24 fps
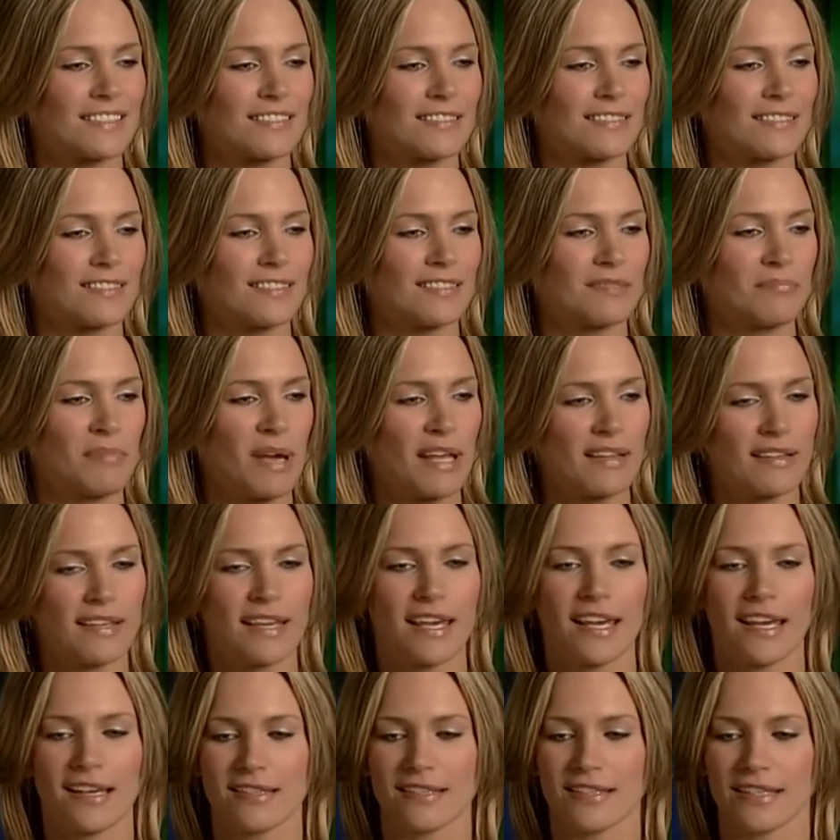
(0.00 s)
that
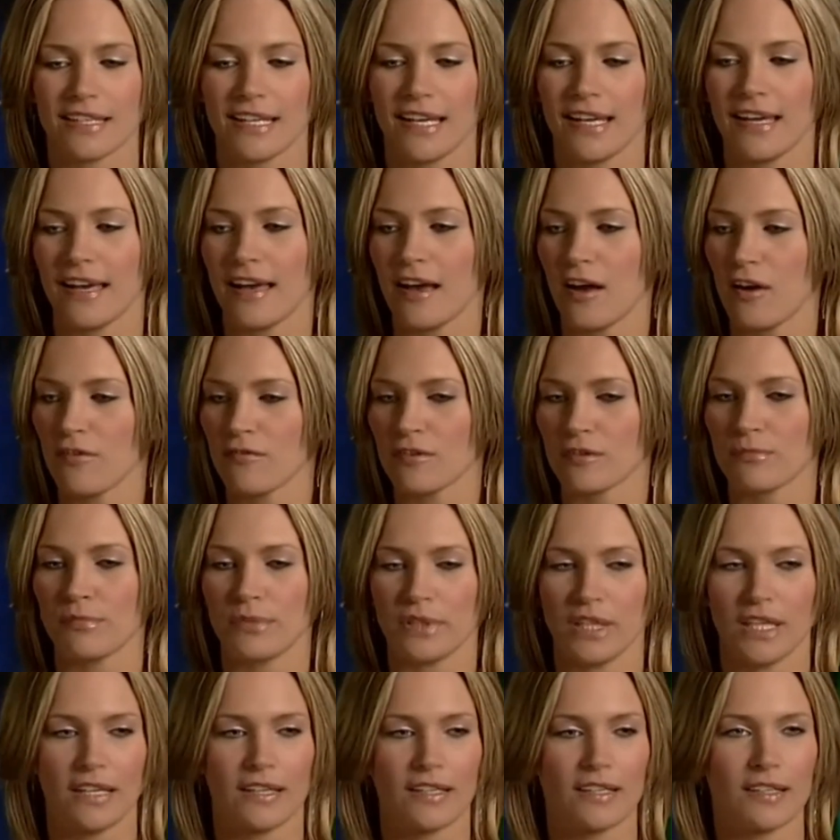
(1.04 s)
H.R. Giger,
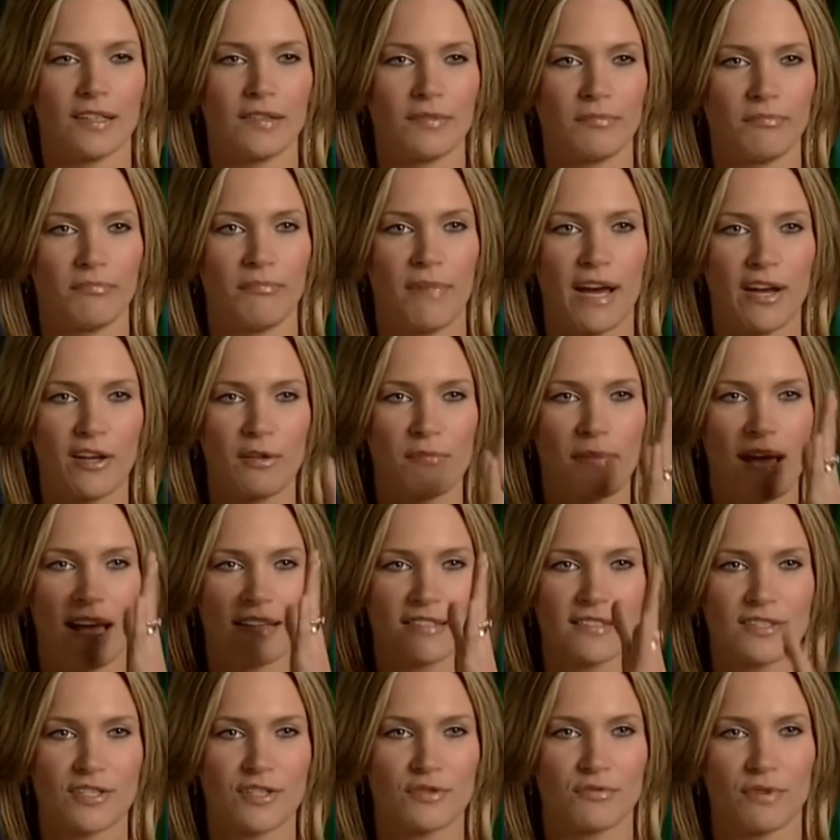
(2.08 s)
he
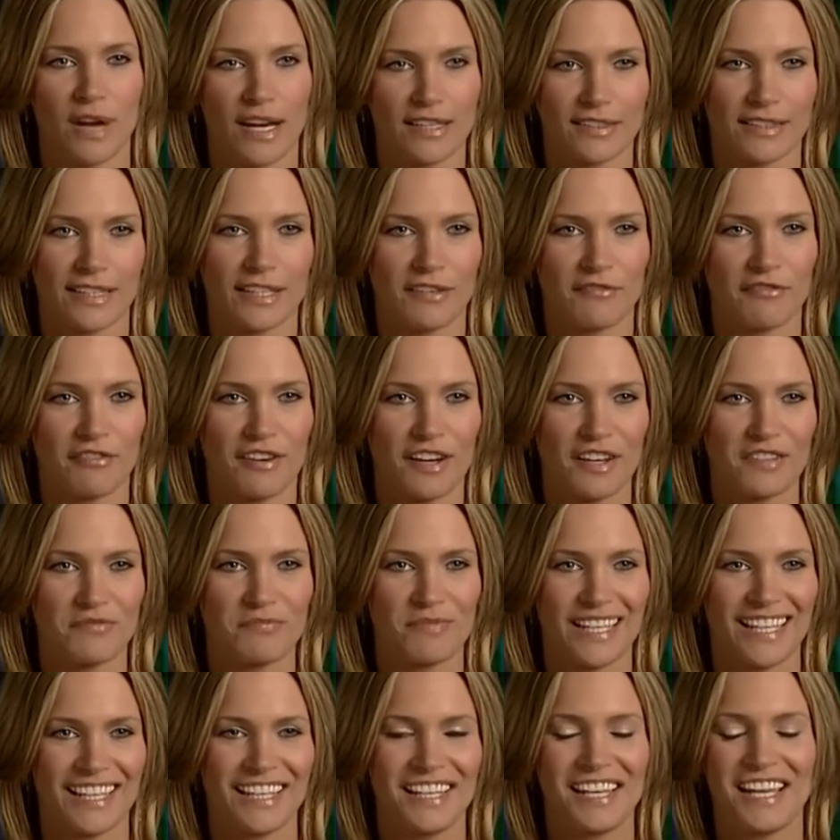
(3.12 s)
designed uh, the
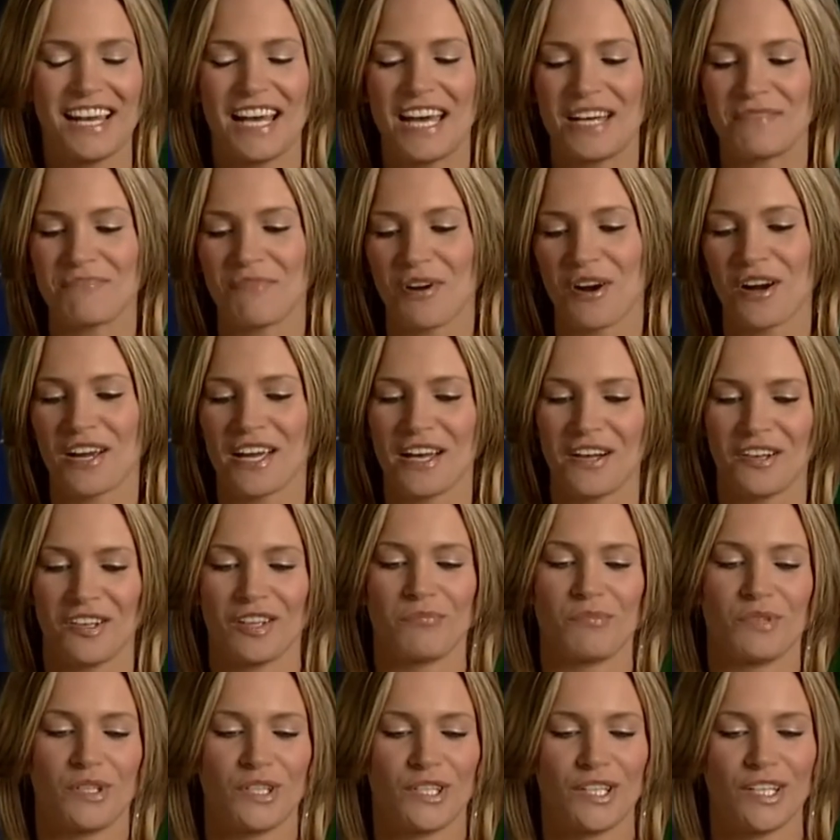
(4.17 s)
alien version of
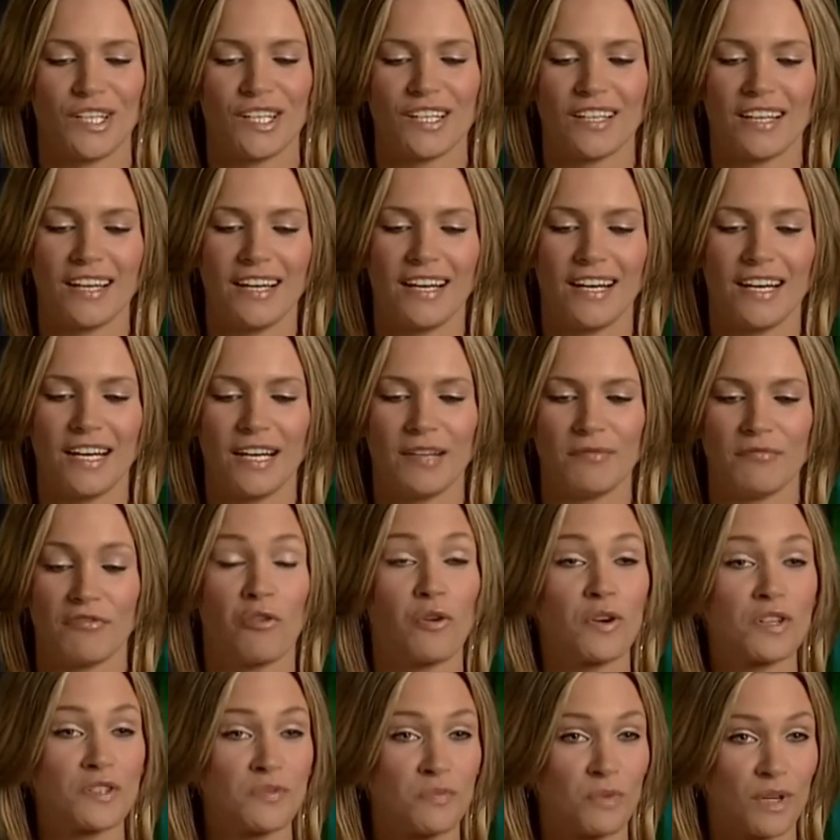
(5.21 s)
Sil, which I,
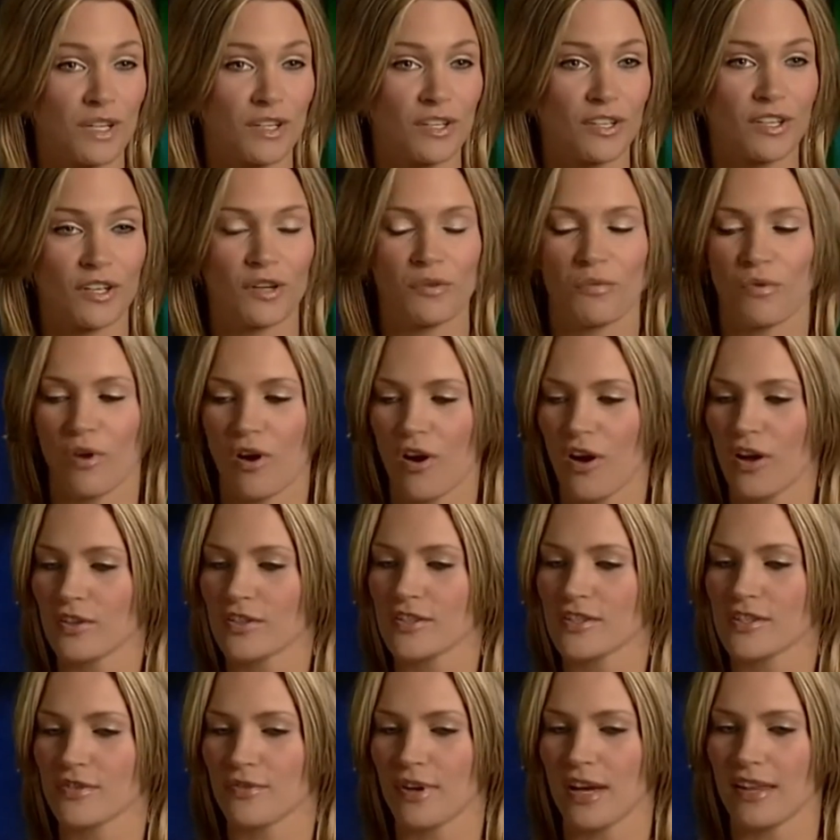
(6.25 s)
I
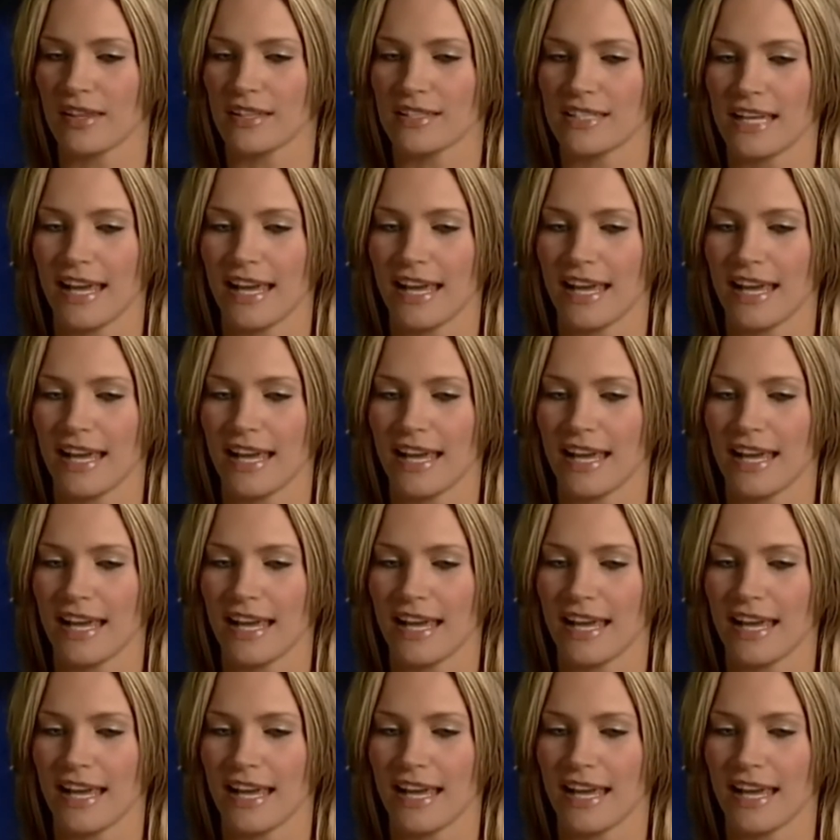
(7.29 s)
guess